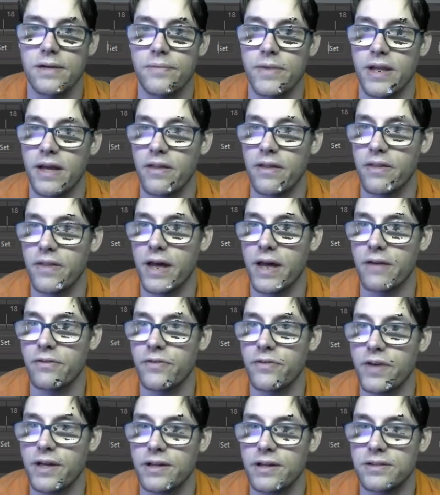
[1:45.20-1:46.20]
And that
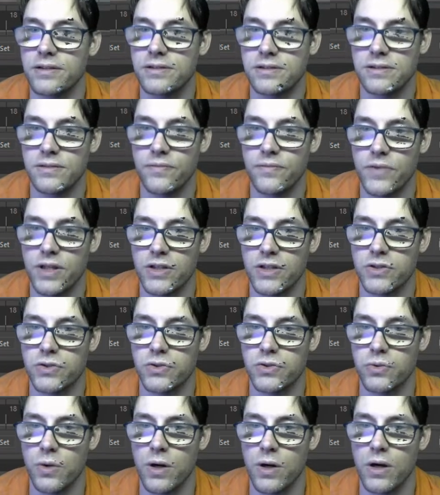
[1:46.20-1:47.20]
face is
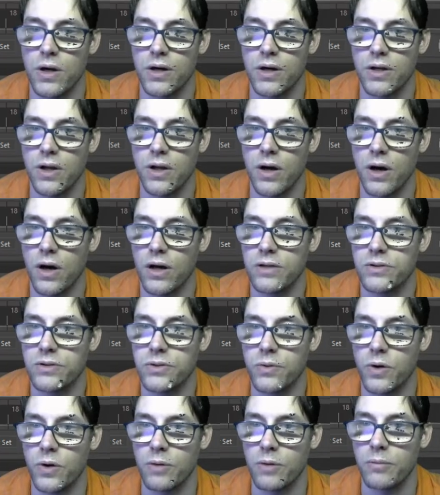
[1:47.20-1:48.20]
drawn
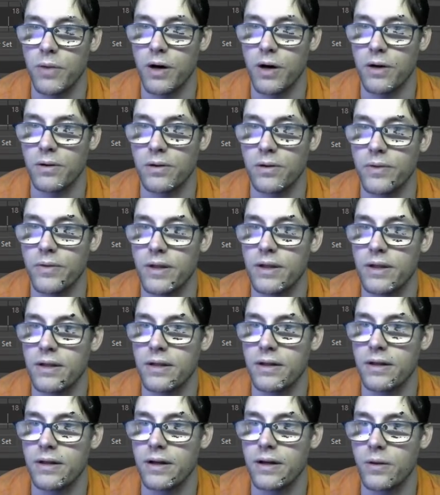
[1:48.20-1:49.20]
onto our model.
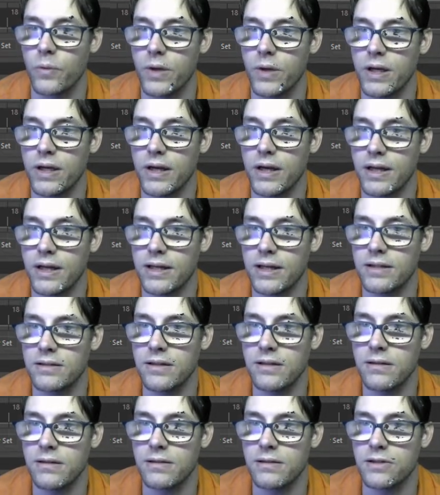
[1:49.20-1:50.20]
And we can kind of
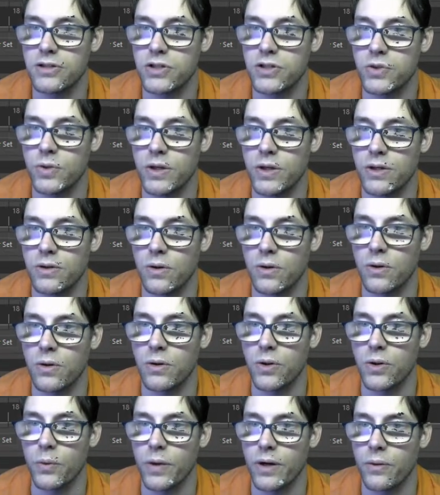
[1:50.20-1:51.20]
continue this trend
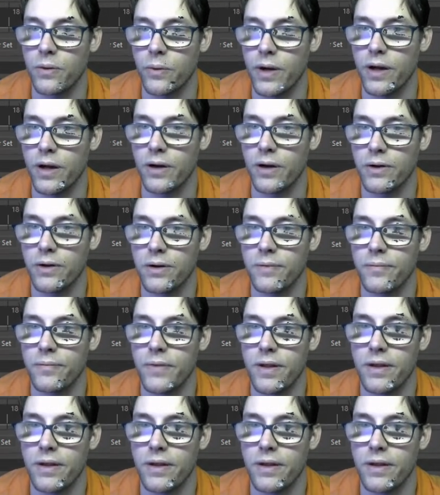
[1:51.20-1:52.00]
all the way around.